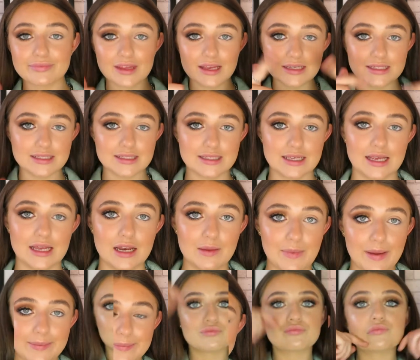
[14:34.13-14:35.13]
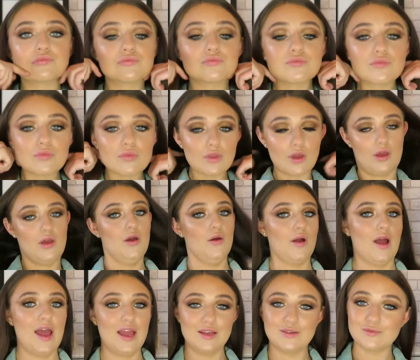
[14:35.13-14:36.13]
See you in a minute.
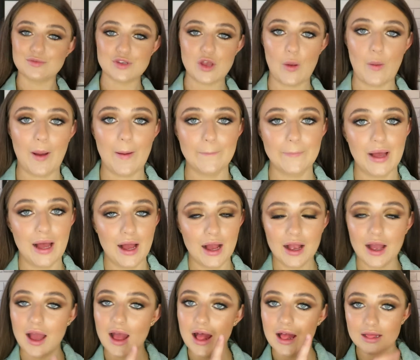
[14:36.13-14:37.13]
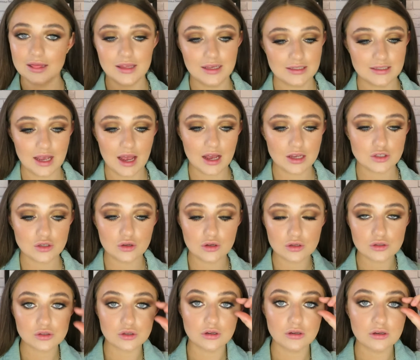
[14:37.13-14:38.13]
Okay, so I'm back. This eye's all
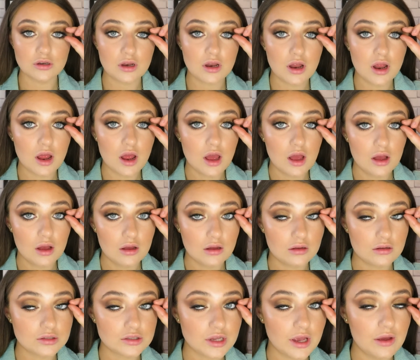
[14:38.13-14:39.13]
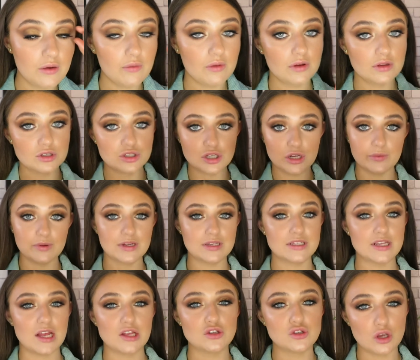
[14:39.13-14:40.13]
done. Also, do you know when I
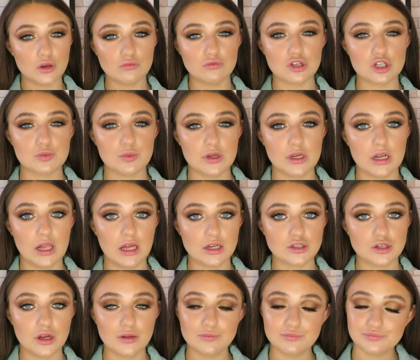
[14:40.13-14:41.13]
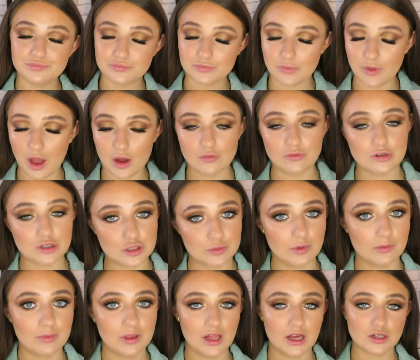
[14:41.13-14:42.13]
said don't rush to put your lash on? I rushed to
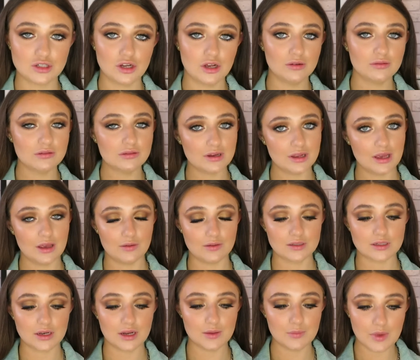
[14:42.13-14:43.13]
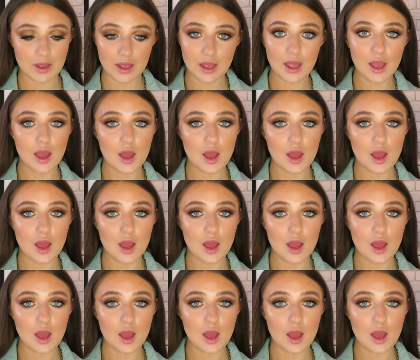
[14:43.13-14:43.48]
put my lash on. It was a nightmare.